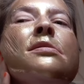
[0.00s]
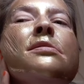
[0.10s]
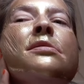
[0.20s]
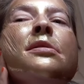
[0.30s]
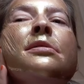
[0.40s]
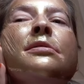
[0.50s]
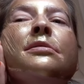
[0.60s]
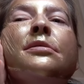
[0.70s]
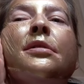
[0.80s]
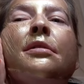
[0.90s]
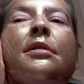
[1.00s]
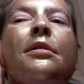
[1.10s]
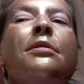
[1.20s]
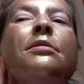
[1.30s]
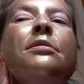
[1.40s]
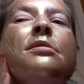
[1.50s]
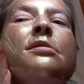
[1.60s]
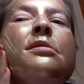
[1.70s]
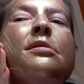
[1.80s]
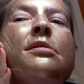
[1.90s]
Nice and taut.
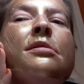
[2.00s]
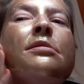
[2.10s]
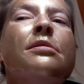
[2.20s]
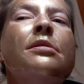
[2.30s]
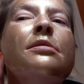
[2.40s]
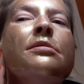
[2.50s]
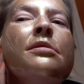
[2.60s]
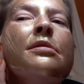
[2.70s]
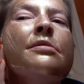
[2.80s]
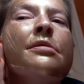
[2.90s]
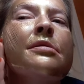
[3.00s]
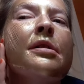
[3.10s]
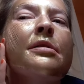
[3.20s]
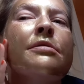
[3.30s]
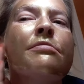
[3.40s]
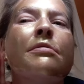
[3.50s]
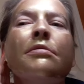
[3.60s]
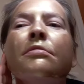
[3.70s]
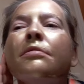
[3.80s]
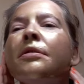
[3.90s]
Nice, there's a nice
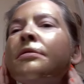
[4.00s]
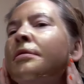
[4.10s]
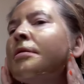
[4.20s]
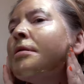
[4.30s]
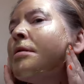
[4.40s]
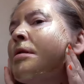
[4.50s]
roll right there.